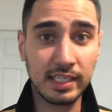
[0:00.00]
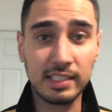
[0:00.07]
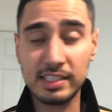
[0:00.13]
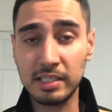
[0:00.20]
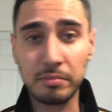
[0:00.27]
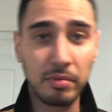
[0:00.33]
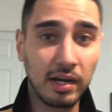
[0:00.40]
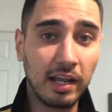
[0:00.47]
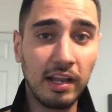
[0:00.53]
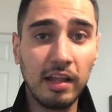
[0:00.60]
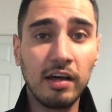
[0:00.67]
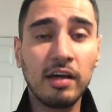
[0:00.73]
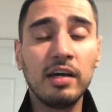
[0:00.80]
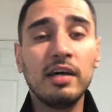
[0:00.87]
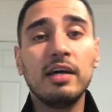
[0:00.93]
Sensi and
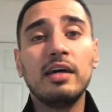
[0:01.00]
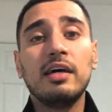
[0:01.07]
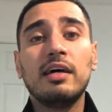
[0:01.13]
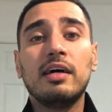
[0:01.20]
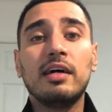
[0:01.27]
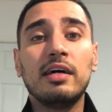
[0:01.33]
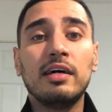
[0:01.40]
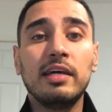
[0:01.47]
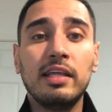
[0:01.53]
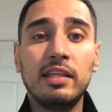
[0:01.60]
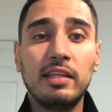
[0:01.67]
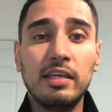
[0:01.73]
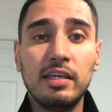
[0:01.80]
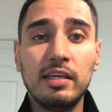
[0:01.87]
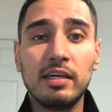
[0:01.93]
Barella Uh, in
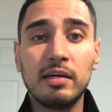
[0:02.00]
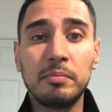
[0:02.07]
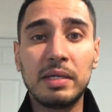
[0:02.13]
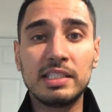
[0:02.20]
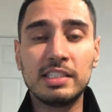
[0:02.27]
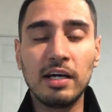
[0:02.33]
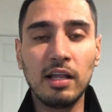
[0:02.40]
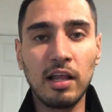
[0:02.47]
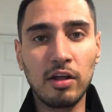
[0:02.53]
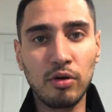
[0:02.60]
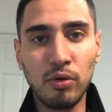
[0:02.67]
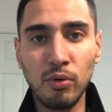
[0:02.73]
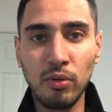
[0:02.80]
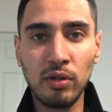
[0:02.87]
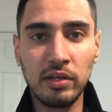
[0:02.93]
the uh, mezzala
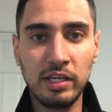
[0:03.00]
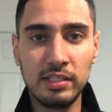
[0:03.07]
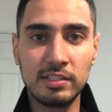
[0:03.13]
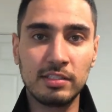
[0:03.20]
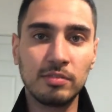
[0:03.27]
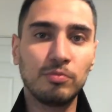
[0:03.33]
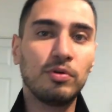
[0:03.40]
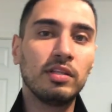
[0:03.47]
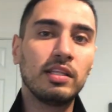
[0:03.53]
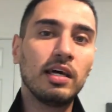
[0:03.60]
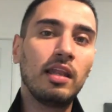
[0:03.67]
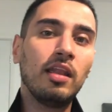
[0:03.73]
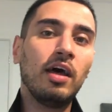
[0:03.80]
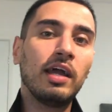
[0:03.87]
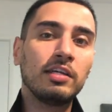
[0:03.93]
role. He's one that
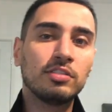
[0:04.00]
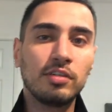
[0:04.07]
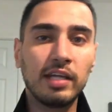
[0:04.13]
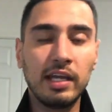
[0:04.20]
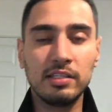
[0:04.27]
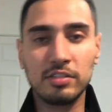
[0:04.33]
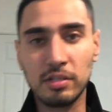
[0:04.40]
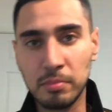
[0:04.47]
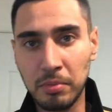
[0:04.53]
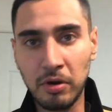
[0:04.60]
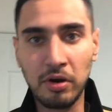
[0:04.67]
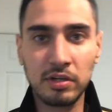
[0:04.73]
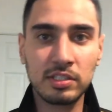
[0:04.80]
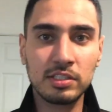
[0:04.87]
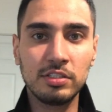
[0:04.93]
likes to get into the
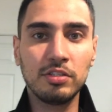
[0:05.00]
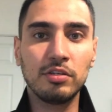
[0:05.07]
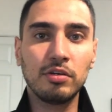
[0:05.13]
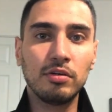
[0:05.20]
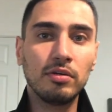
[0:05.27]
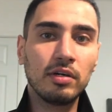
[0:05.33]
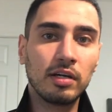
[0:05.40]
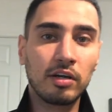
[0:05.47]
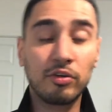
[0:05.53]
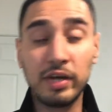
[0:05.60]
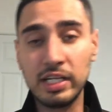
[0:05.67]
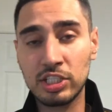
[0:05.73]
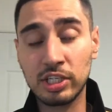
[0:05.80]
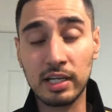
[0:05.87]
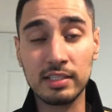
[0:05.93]
box, you know,
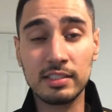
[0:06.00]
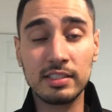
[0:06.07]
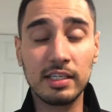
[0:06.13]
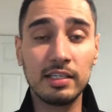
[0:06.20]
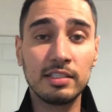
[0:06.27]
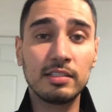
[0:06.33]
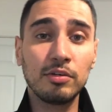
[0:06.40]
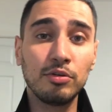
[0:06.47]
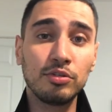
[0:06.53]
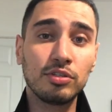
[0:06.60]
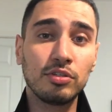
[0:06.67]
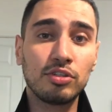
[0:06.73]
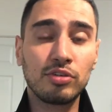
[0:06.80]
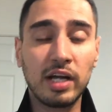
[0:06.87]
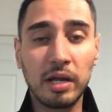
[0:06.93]
create chances, also
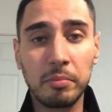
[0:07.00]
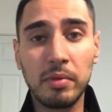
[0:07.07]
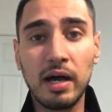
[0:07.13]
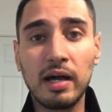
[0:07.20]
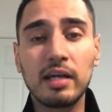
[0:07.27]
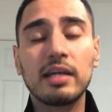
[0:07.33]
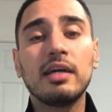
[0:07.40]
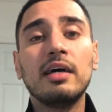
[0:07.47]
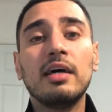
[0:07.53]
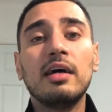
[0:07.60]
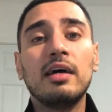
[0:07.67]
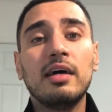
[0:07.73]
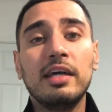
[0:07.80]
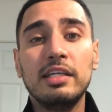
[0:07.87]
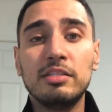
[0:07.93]
track back.
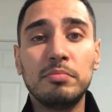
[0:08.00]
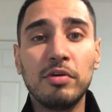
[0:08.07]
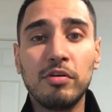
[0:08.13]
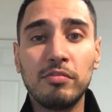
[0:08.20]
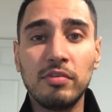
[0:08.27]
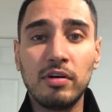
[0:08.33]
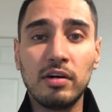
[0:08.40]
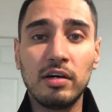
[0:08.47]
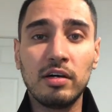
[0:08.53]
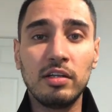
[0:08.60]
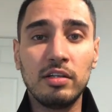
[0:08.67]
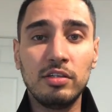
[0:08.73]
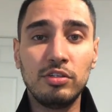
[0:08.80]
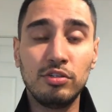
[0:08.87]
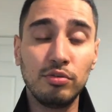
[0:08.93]
He's a bit of a
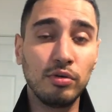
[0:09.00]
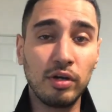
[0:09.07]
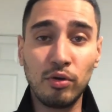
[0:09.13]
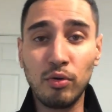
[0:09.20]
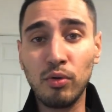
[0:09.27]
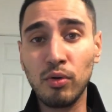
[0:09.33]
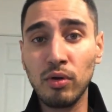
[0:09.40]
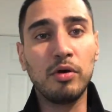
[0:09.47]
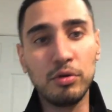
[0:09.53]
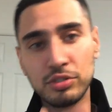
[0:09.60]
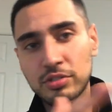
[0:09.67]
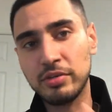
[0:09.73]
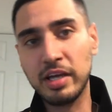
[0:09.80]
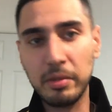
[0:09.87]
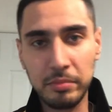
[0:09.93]
do-it-all.
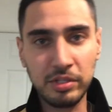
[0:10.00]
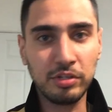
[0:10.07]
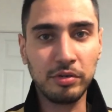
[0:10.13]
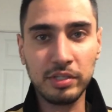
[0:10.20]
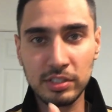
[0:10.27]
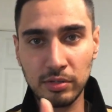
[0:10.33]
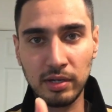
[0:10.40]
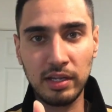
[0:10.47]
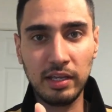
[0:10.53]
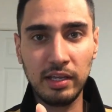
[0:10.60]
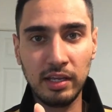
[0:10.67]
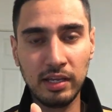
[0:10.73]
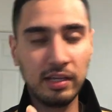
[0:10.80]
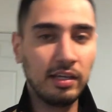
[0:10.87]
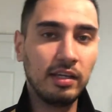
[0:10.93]
Also him, you know, he's only,
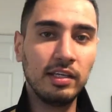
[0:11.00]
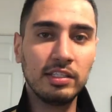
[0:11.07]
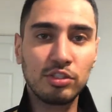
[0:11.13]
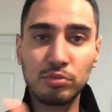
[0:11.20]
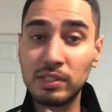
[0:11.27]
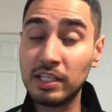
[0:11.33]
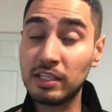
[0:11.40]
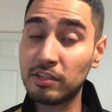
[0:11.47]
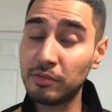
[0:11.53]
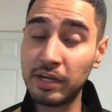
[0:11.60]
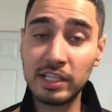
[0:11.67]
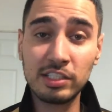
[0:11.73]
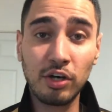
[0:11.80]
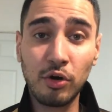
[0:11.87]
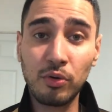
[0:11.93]
he's twenty-three
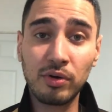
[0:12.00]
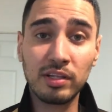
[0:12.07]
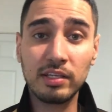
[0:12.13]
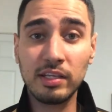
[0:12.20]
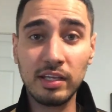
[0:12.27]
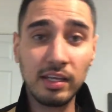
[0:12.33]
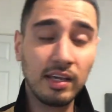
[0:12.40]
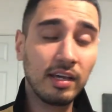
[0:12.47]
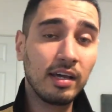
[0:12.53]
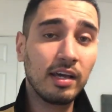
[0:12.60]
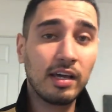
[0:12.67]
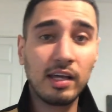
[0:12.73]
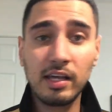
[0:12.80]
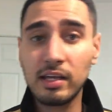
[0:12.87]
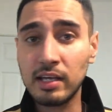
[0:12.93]
years old and he
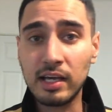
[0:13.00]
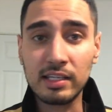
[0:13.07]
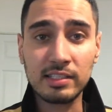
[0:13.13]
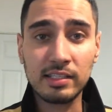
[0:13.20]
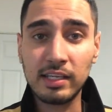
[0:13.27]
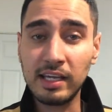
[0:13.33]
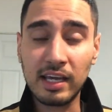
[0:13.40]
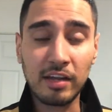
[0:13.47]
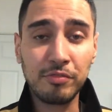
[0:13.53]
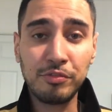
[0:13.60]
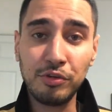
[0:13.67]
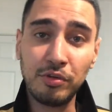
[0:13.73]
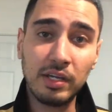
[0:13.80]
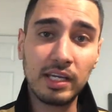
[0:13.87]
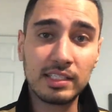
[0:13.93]
has, he had a
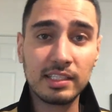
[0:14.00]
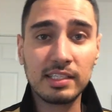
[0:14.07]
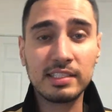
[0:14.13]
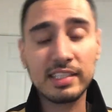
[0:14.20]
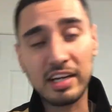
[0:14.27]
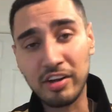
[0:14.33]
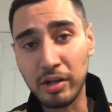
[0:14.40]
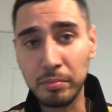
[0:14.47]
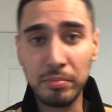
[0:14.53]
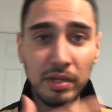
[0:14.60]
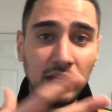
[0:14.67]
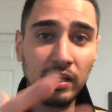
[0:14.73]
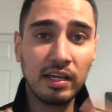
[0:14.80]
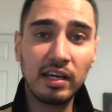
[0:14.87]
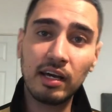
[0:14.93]
few years in the Serie B
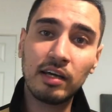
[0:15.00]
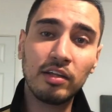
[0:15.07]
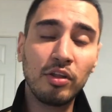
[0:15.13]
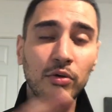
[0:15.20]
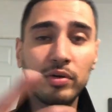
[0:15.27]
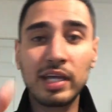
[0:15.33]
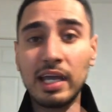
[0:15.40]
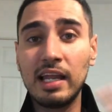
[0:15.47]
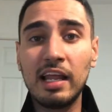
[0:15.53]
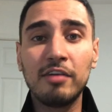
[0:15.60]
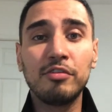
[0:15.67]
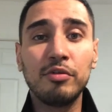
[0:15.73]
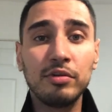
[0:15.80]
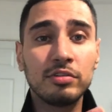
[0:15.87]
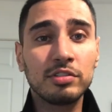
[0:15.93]
at an okay
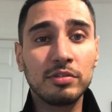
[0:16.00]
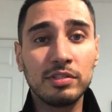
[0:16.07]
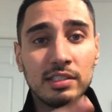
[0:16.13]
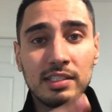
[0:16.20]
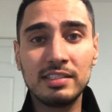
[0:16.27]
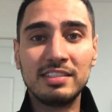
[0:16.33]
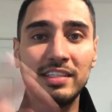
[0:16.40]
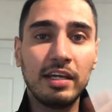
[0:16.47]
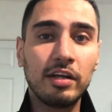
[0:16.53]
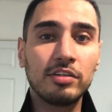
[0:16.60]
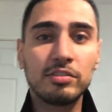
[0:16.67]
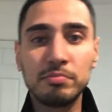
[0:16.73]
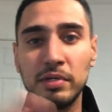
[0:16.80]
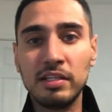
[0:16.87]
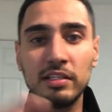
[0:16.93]
level. So this year
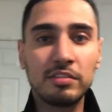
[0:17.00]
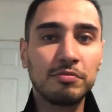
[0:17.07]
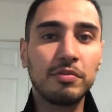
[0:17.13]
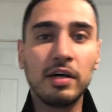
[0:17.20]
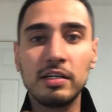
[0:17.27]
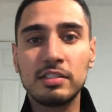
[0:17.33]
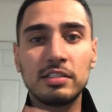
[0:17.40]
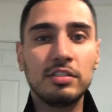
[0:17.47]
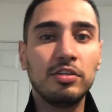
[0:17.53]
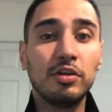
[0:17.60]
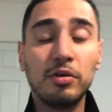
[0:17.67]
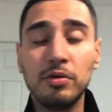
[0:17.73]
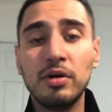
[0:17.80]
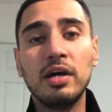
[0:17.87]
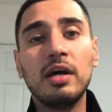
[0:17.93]
has been his first, you
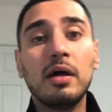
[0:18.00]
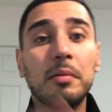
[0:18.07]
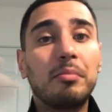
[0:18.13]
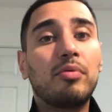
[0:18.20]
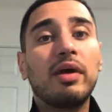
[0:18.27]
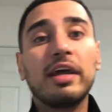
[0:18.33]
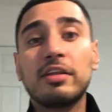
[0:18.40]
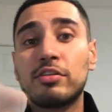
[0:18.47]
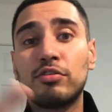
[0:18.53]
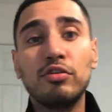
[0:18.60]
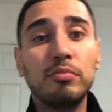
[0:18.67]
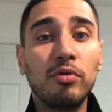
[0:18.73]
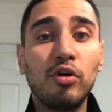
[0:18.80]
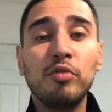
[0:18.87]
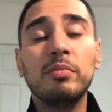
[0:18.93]
know, breakthrough
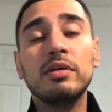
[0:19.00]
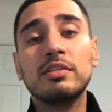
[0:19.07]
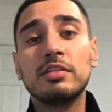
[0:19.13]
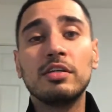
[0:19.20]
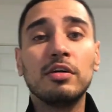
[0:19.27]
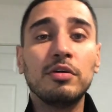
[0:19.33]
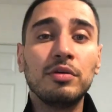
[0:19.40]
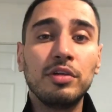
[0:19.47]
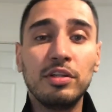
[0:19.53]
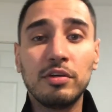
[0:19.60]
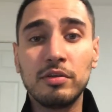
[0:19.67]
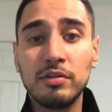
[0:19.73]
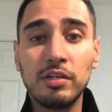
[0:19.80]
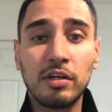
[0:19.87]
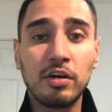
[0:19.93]
moment. So, you
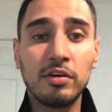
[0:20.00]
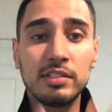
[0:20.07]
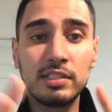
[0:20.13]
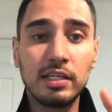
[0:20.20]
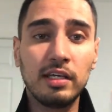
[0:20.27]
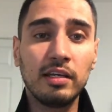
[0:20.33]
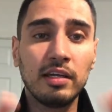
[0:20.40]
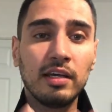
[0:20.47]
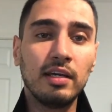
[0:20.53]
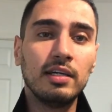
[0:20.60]
know, you can't take,